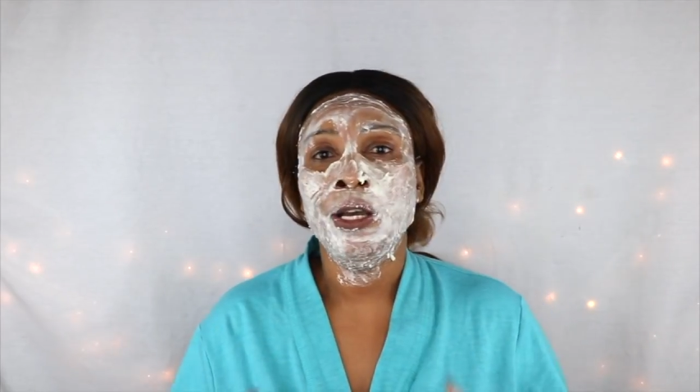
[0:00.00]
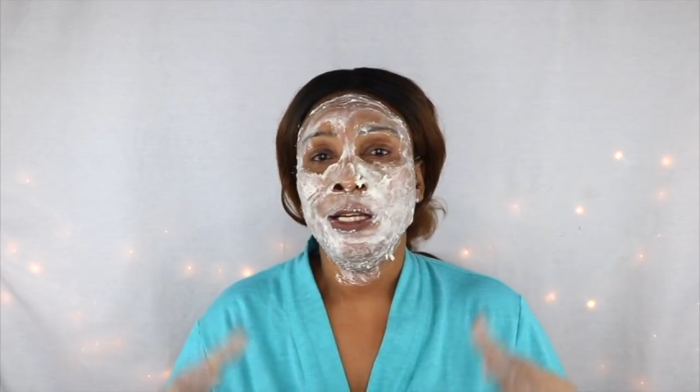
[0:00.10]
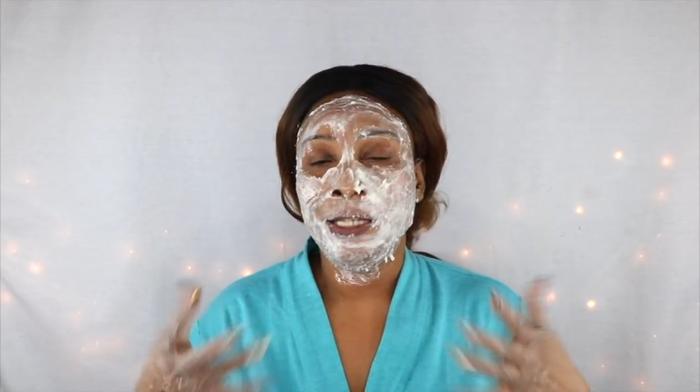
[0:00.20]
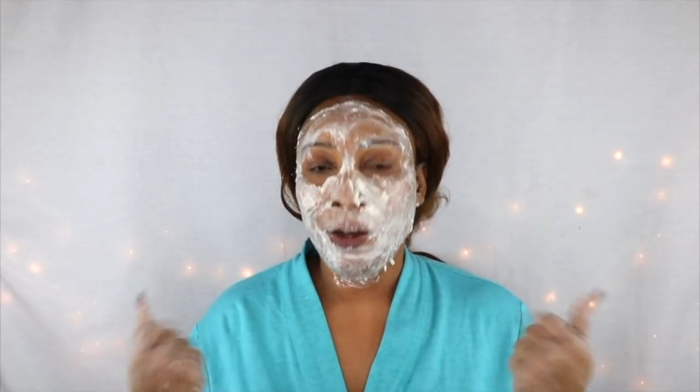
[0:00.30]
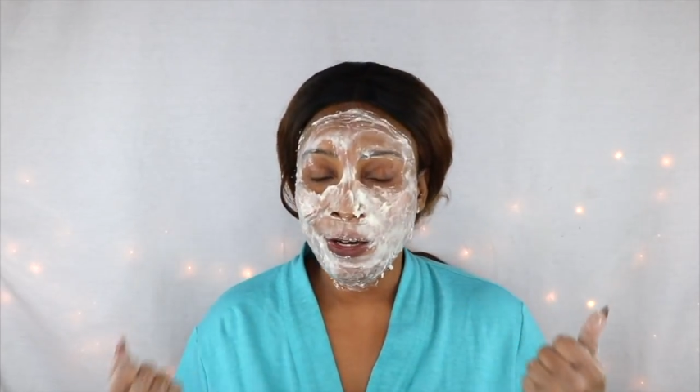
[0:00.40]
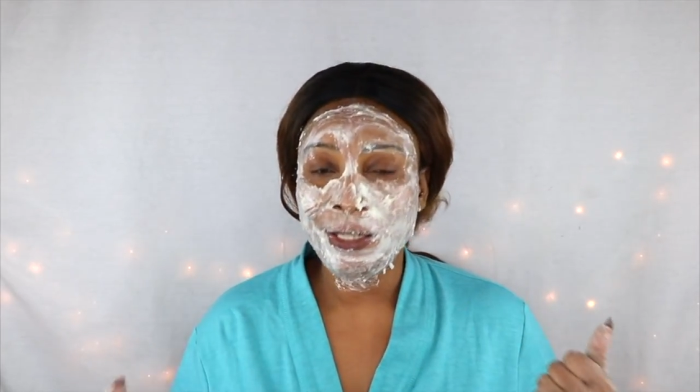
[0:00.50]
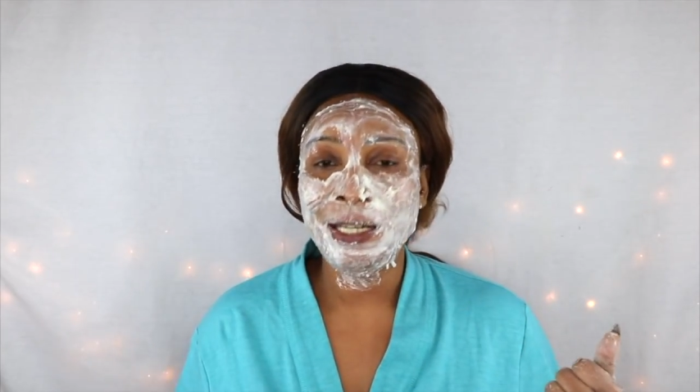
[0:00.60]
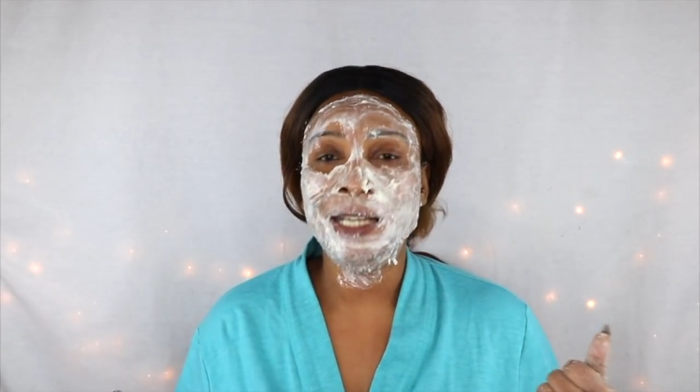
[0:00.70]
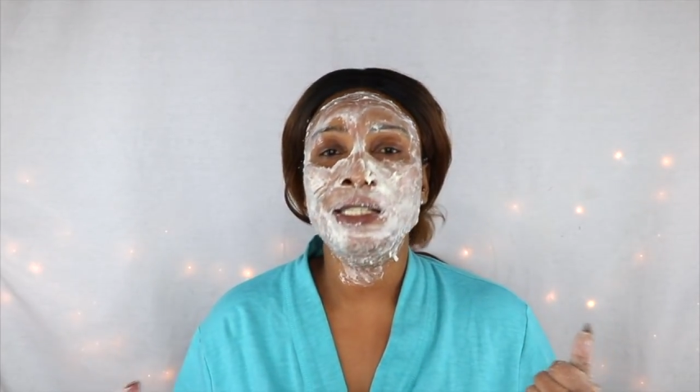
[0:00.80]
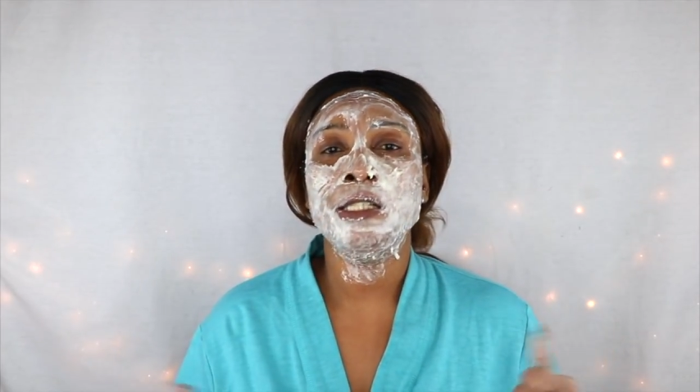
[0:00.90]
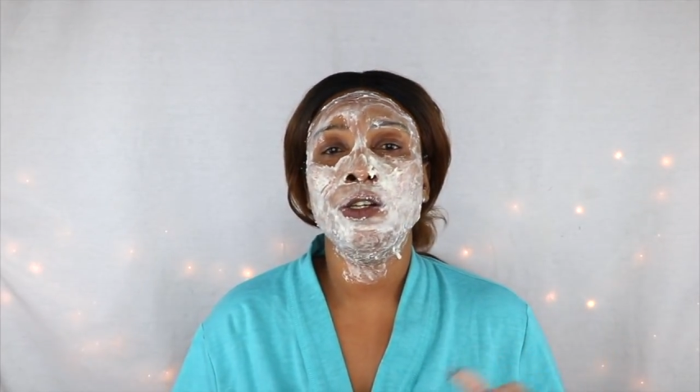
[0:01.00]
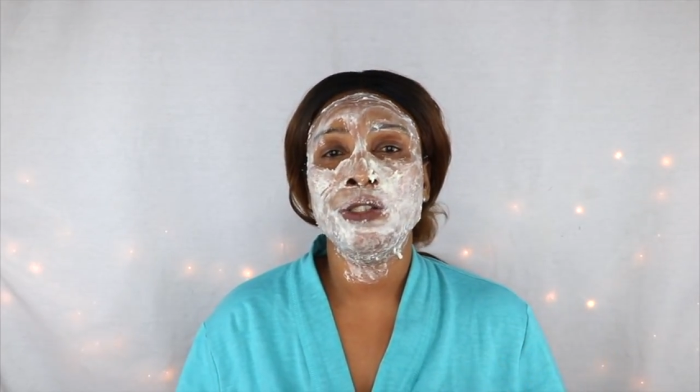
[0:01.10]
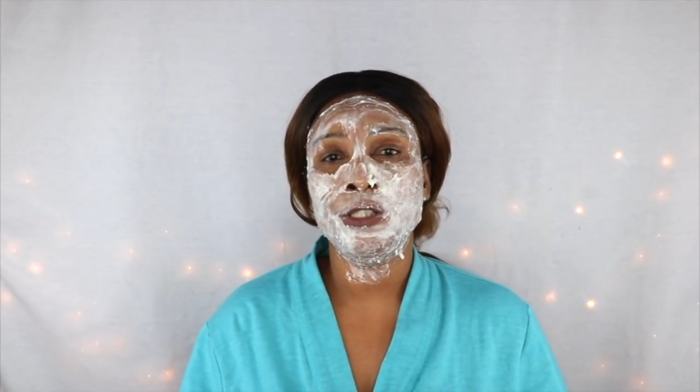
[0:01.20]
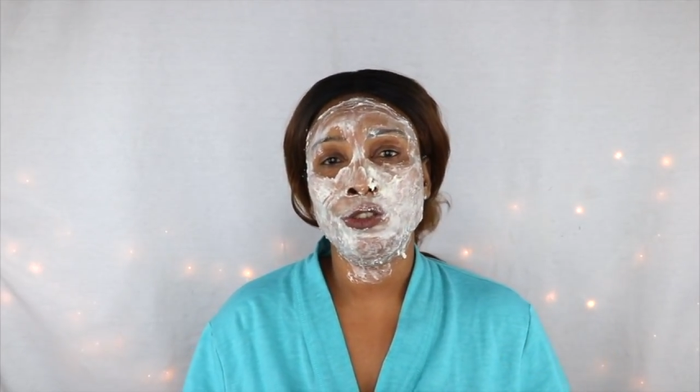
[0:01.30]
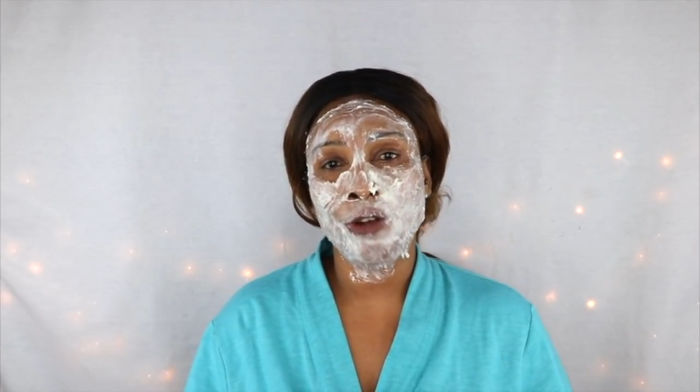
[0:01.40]
You're going to let the
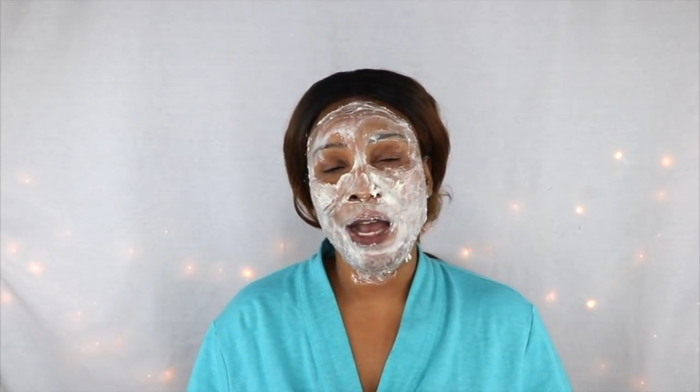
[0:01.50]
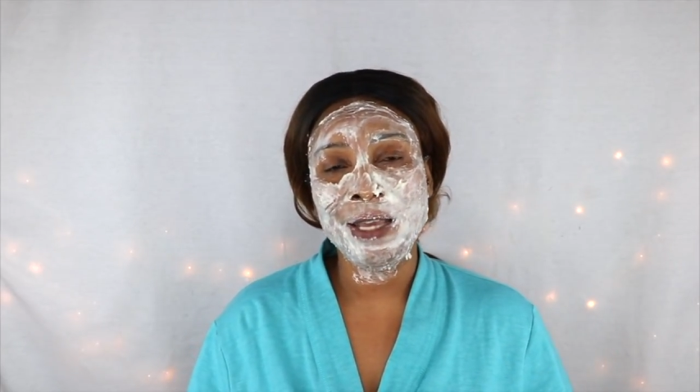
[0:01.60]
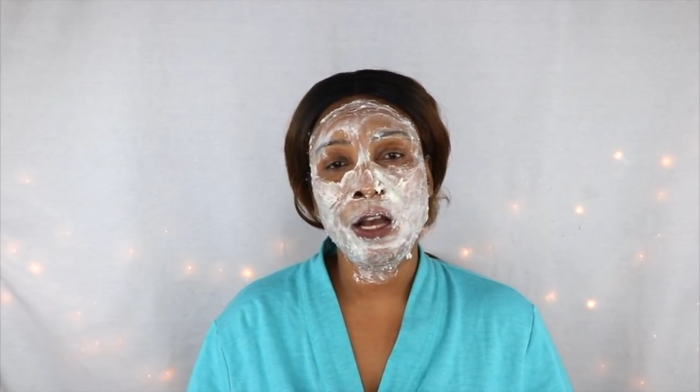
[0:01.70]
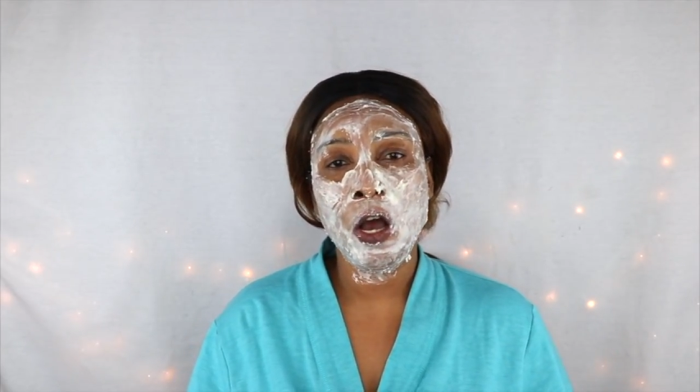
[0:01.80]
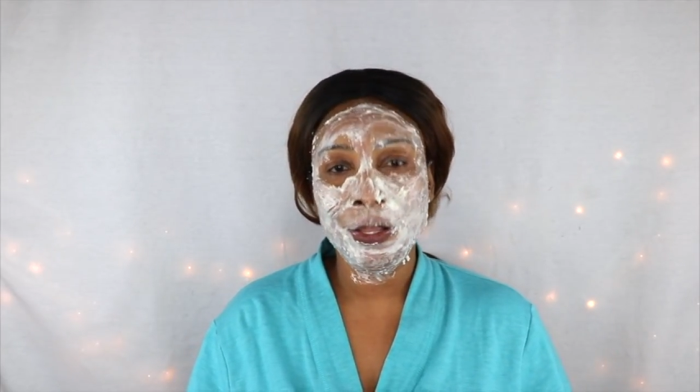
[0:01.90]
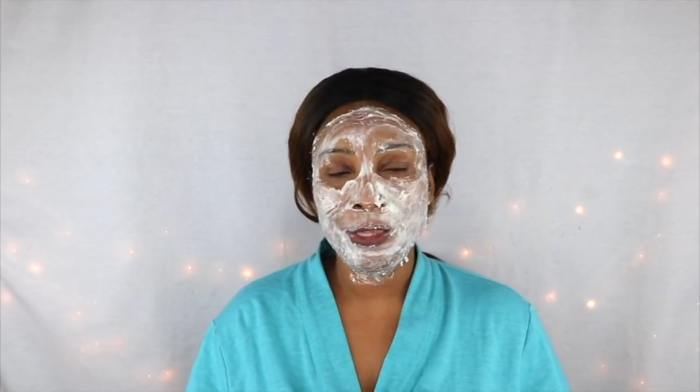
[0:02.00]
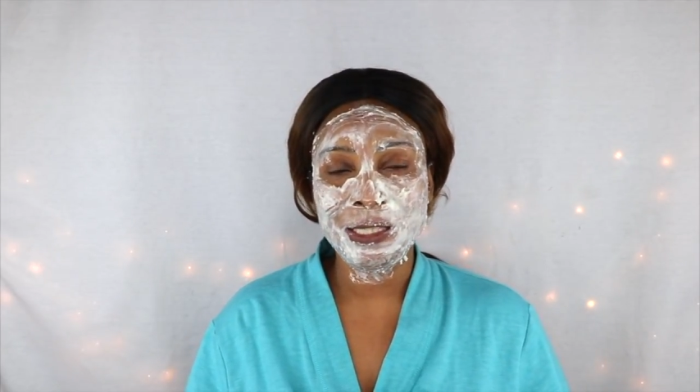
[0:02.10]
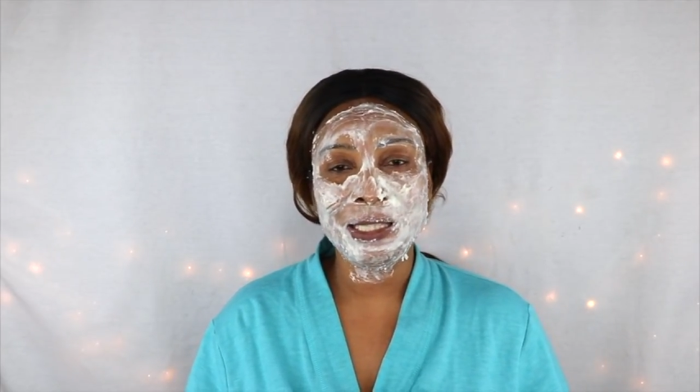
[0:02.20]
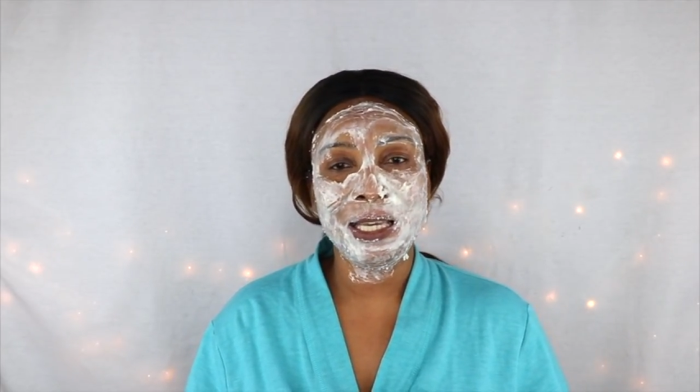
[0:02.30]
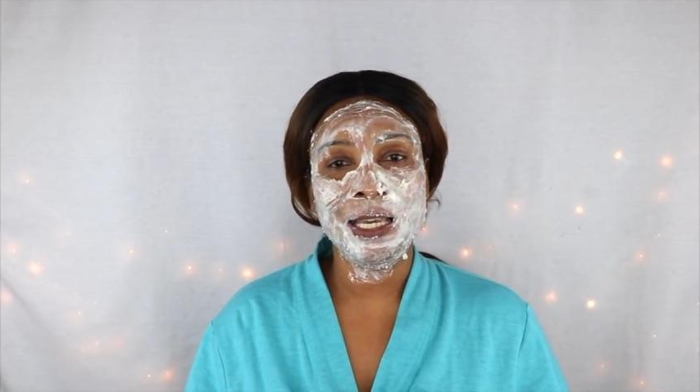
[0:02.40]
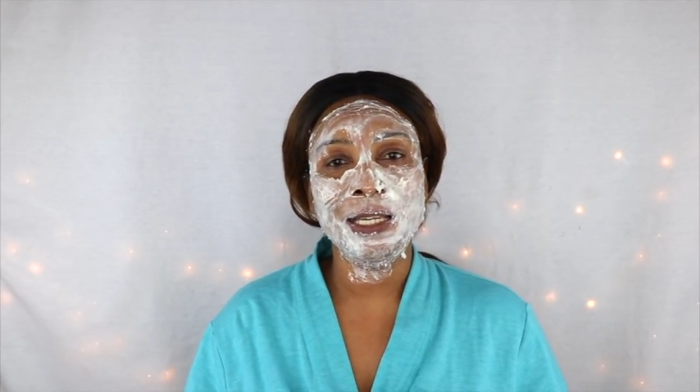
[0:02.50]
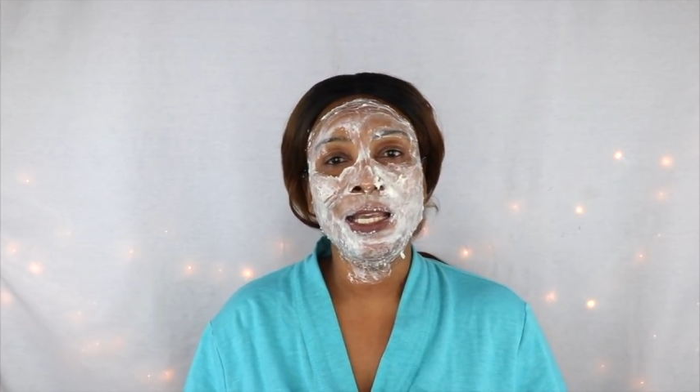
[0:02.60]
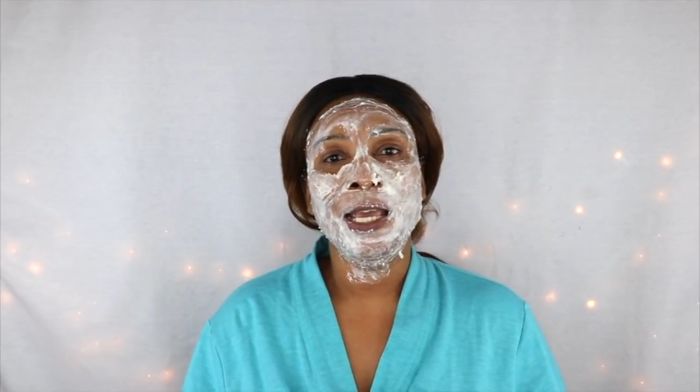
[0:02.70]
toner dry on the skin